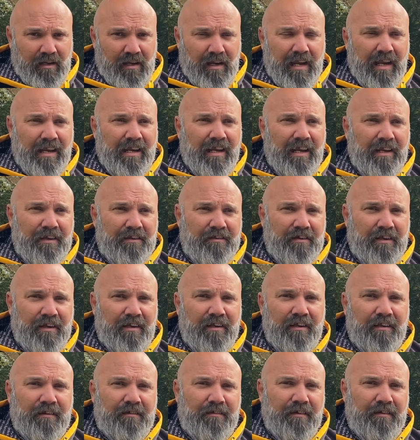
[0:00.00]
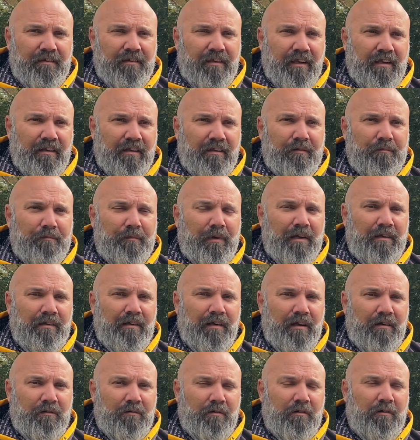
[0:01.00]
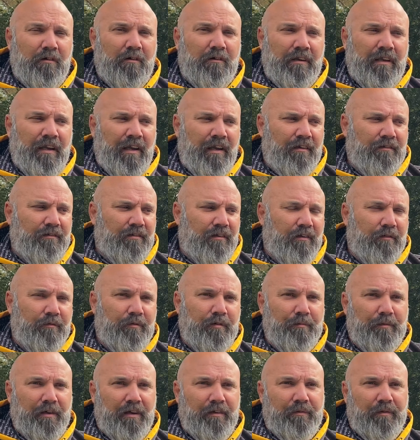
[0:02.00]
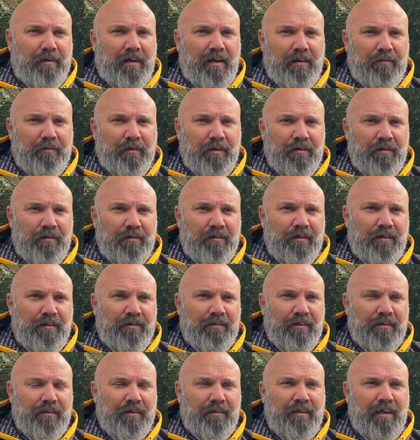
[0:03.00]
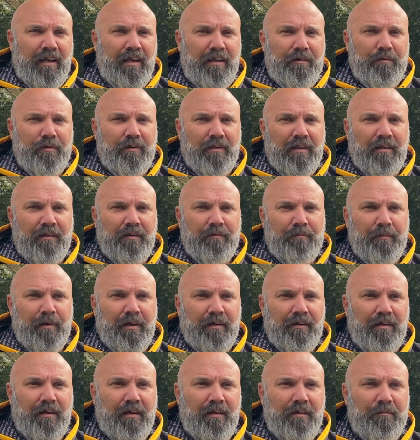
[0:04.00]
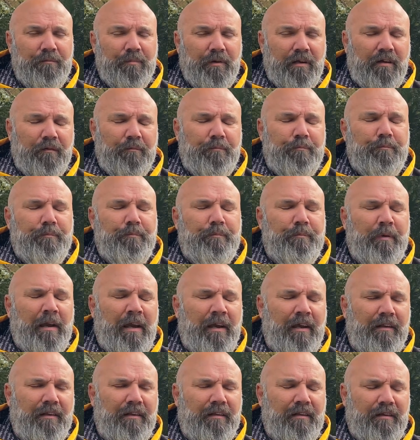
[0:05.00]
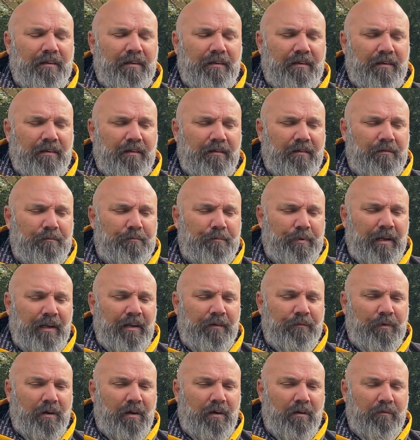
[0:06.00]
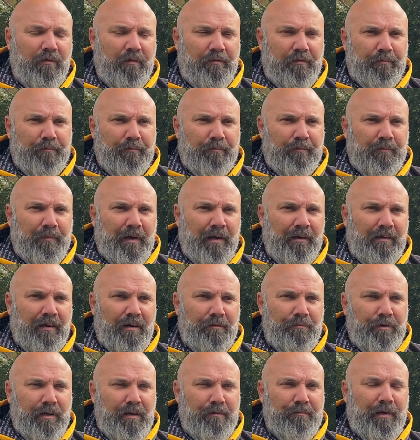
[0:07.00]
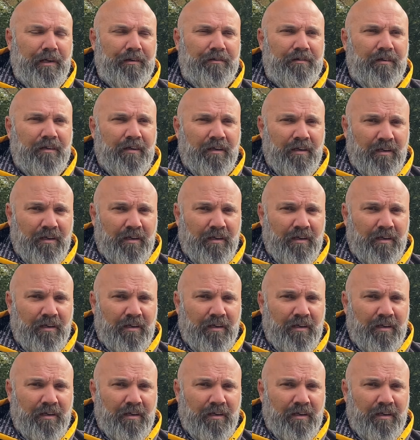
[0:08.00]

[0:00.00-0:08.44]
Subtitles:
AAG that sits out at Mungo, or councillor for my father who sits at the table at Mungo. But I've been involved with Mungo pretty much